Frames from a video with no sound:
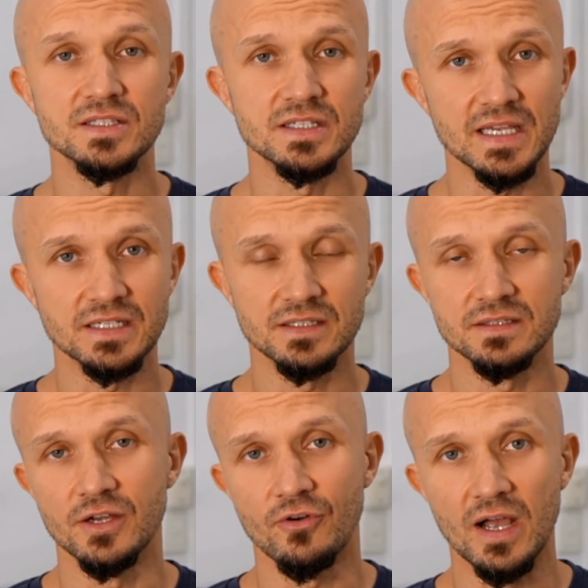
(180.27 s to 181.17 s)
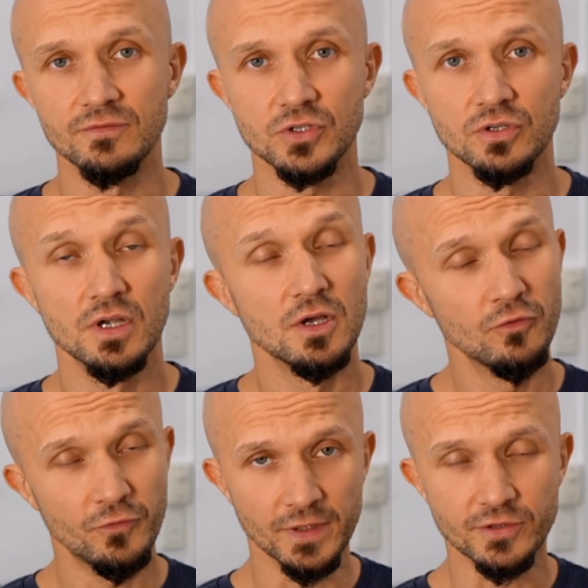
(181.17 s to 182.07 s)
the data thereafter,
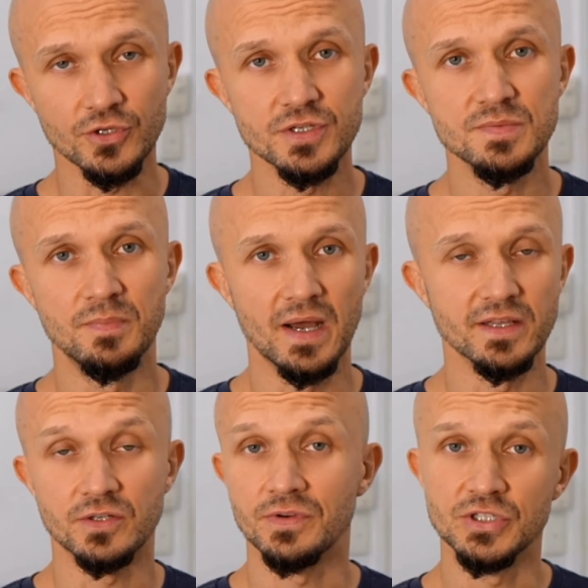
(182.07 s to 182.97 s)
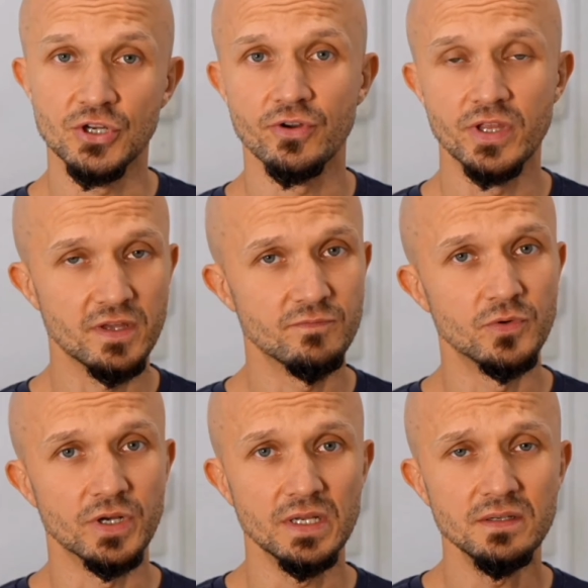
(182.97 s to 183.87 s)
filters by the criteria they
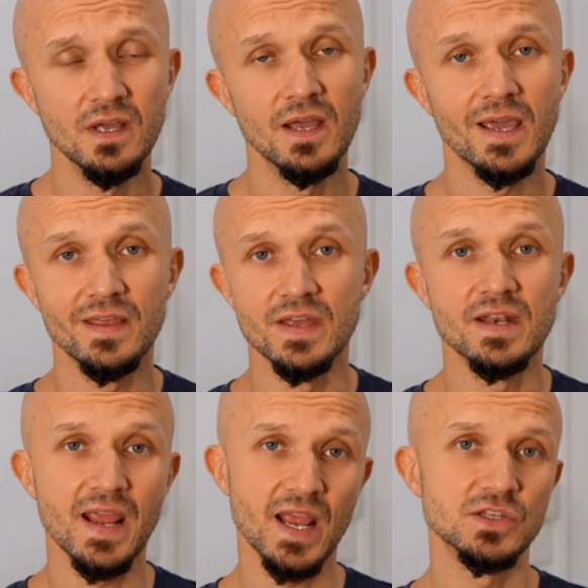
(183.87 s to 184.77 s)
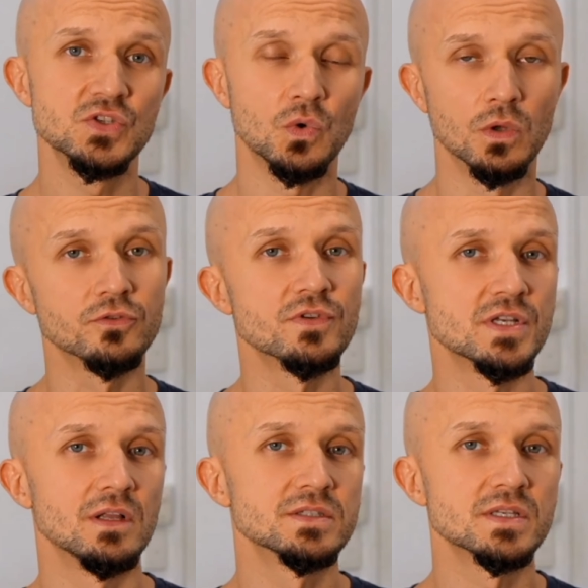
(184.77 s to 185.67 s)
put in, and then adds all the
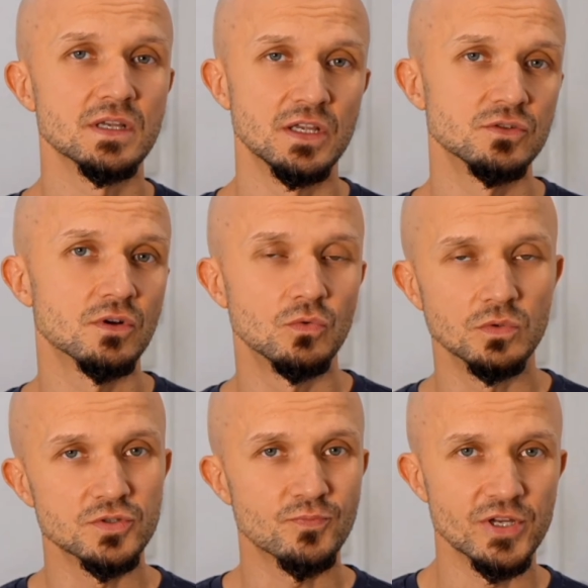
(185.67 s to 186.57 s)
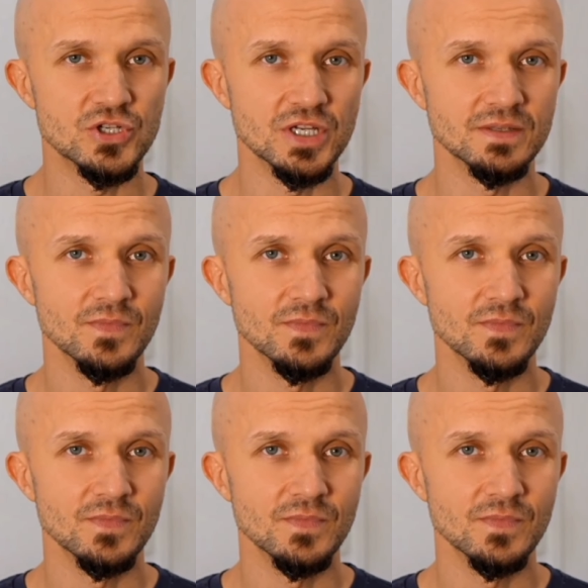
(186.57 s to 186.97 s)
results into a Google spreadsheet.